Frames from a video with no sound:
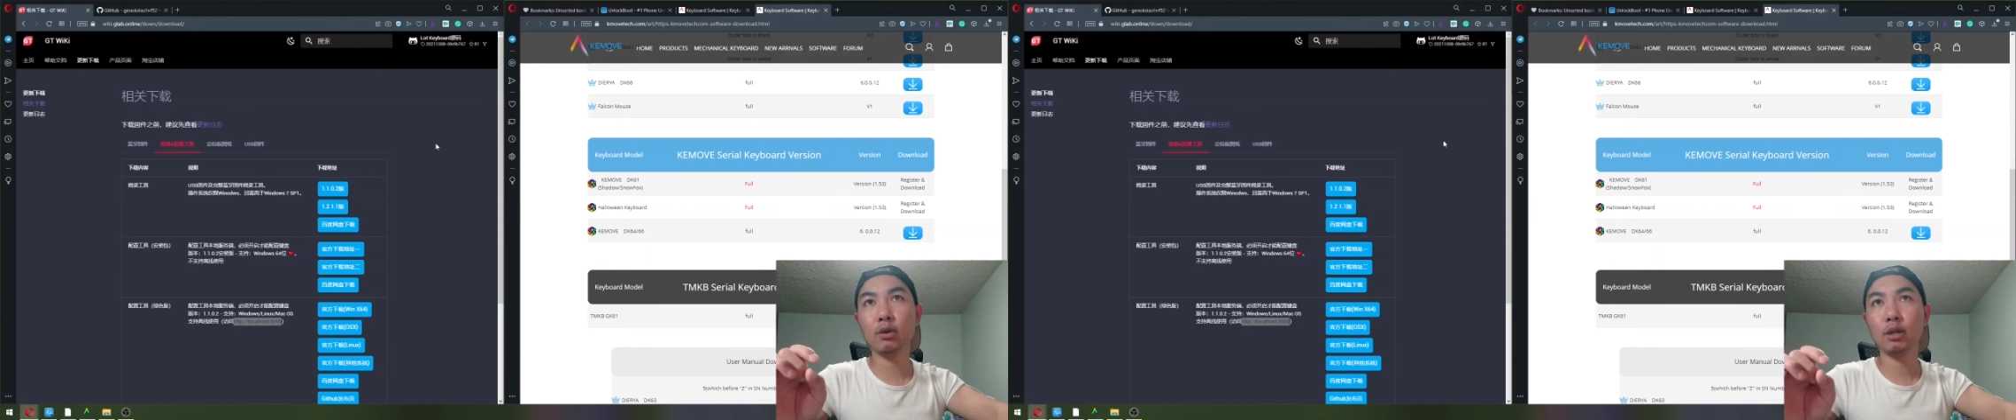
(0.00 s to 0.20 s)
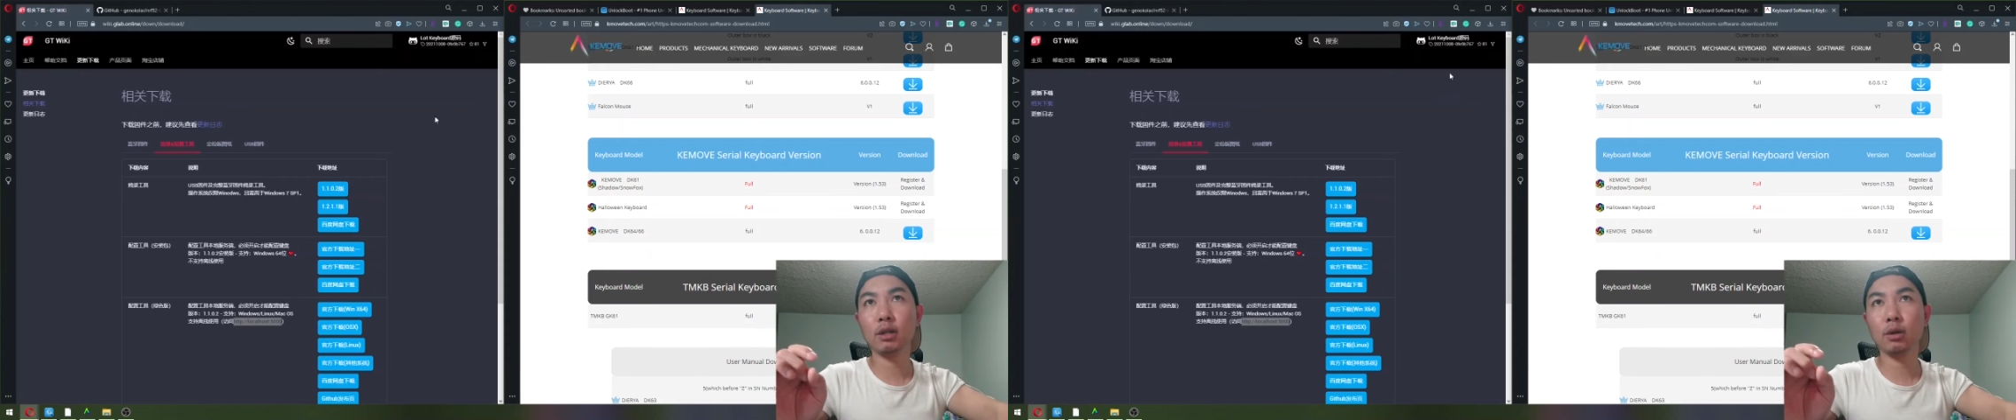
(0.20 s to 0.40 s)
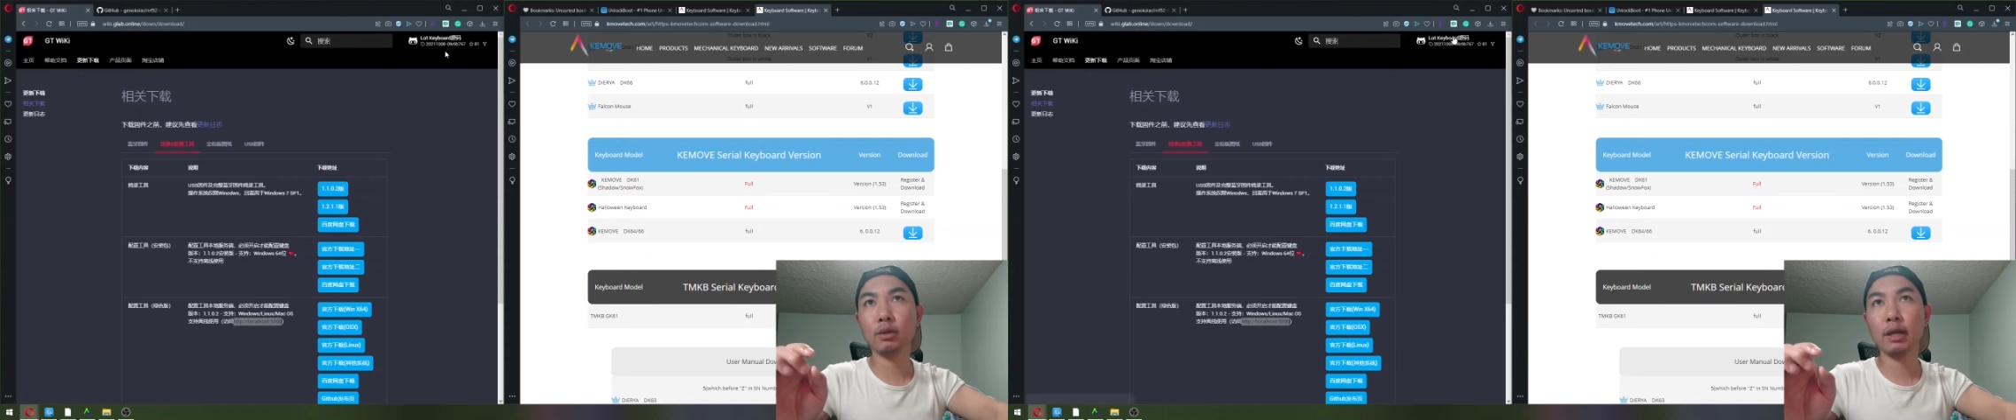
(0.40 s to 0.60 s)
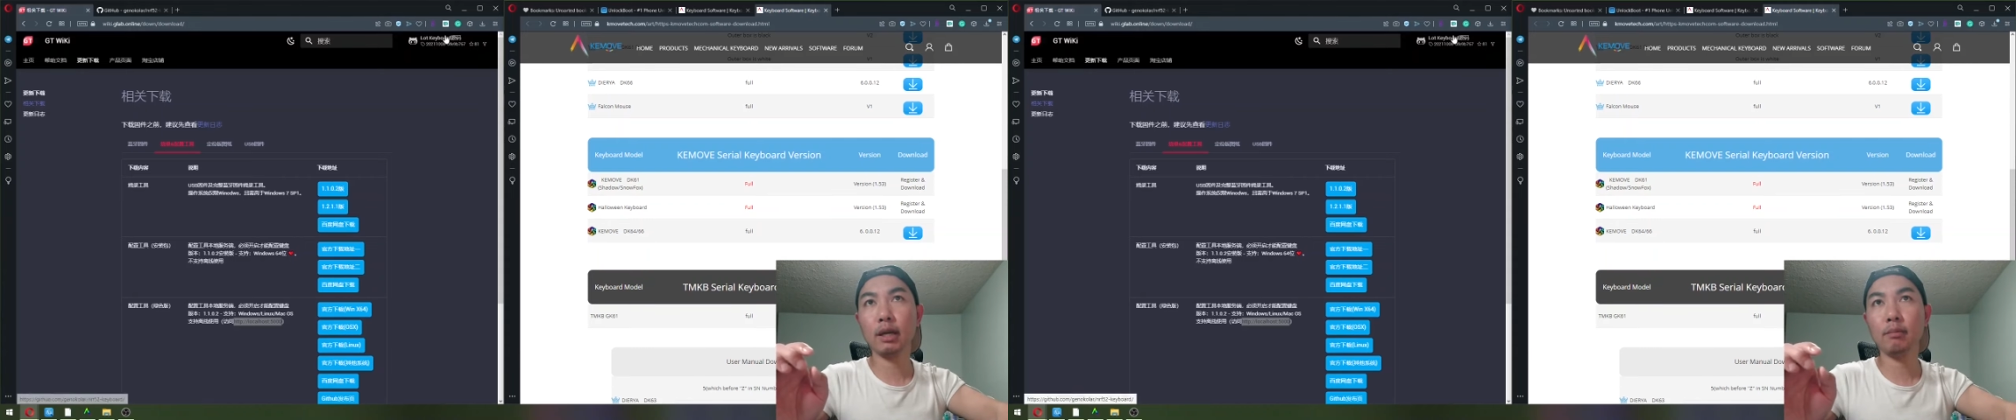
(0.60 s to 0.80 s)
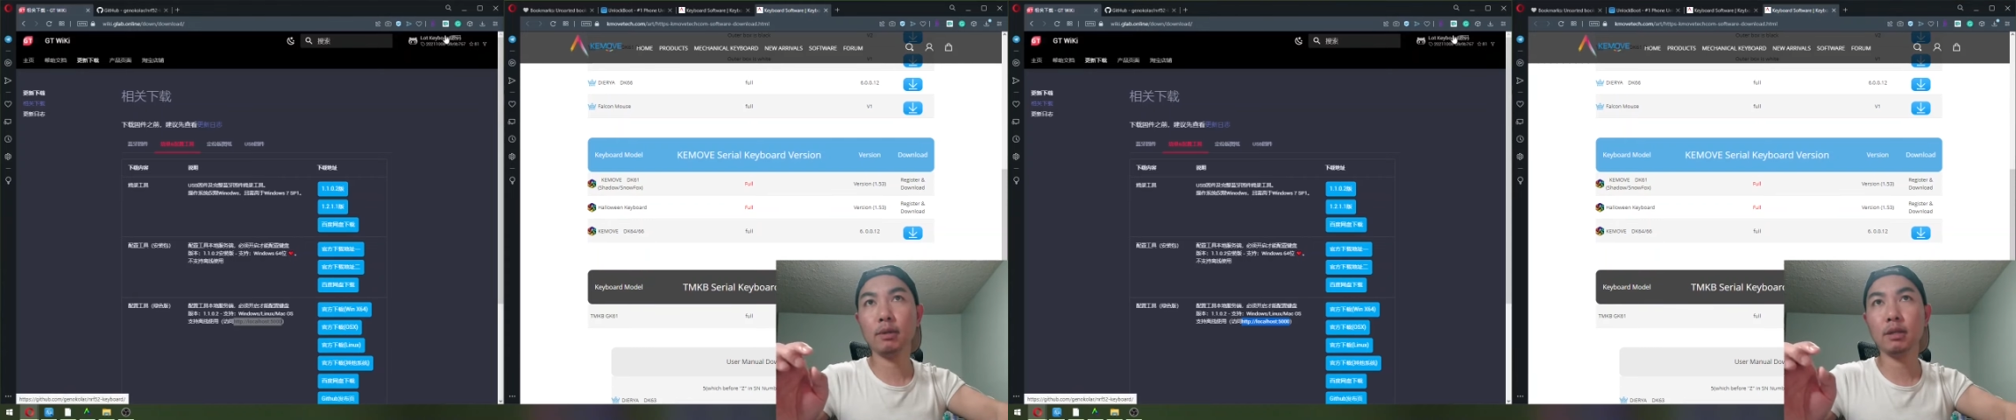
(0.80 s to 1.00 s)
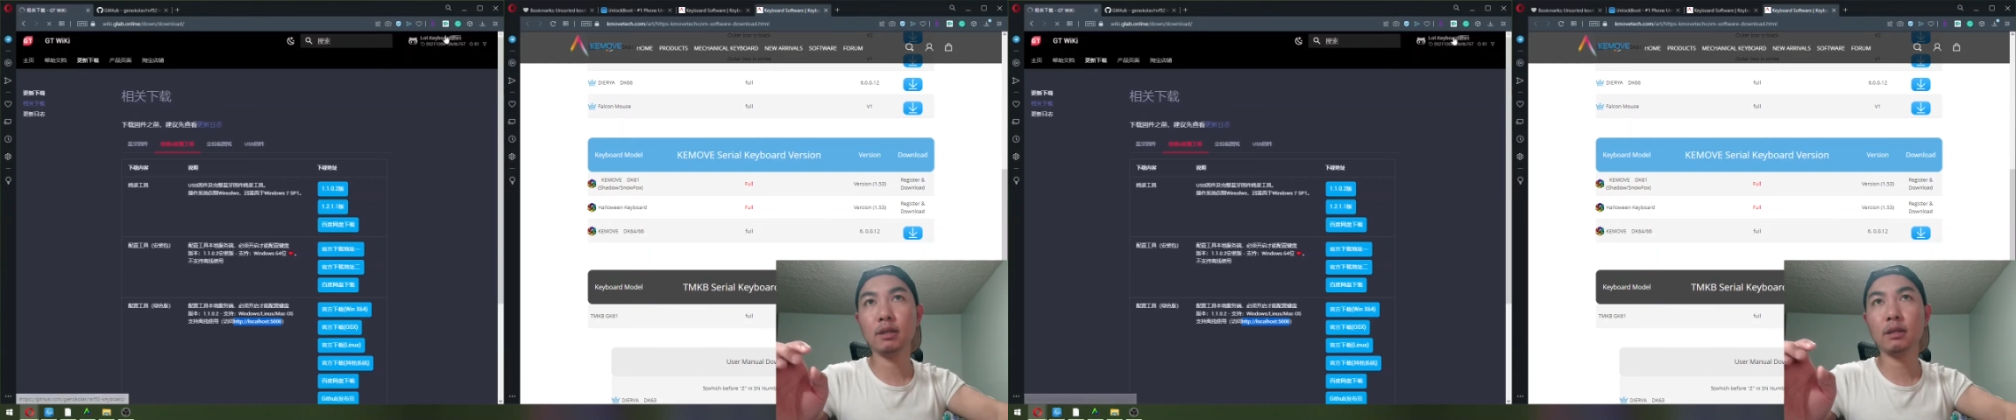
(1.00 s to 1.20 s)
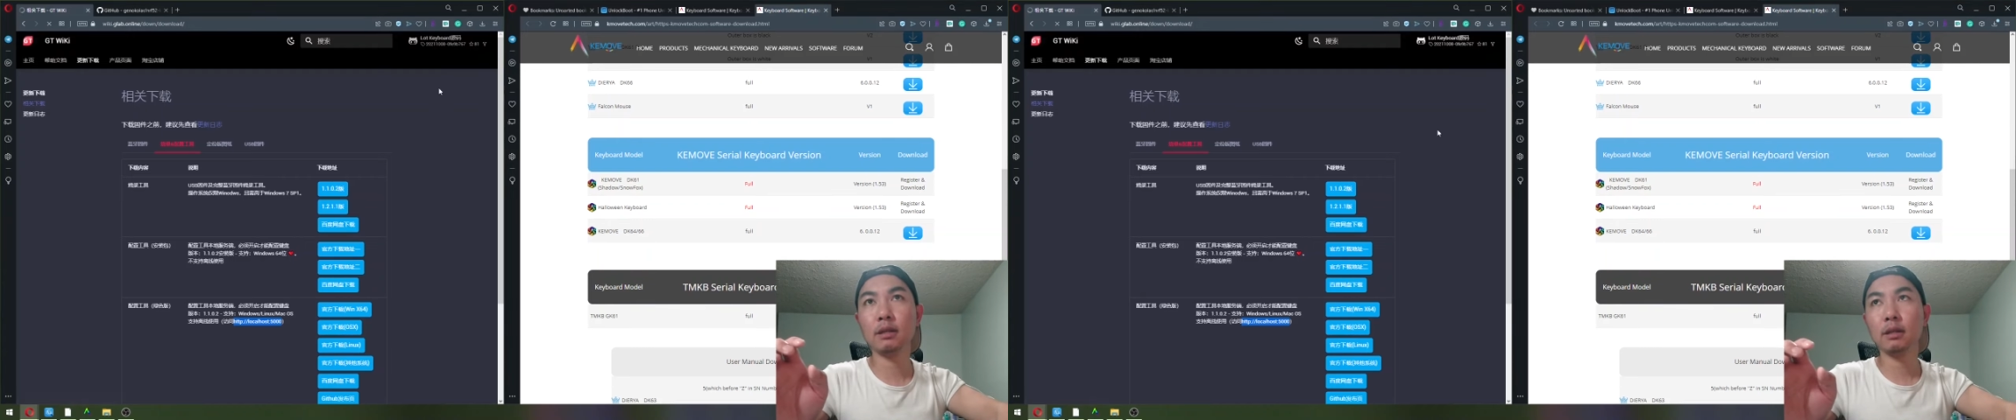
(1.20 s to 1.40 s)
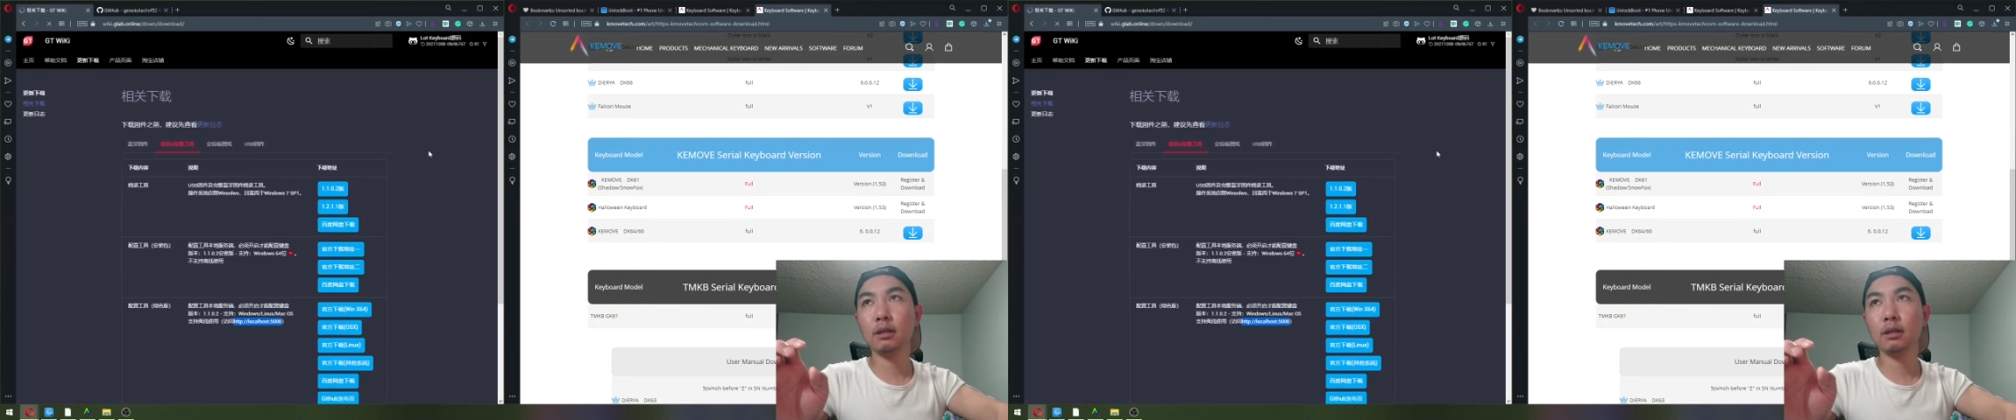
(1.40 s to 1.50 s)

They call it lot KB.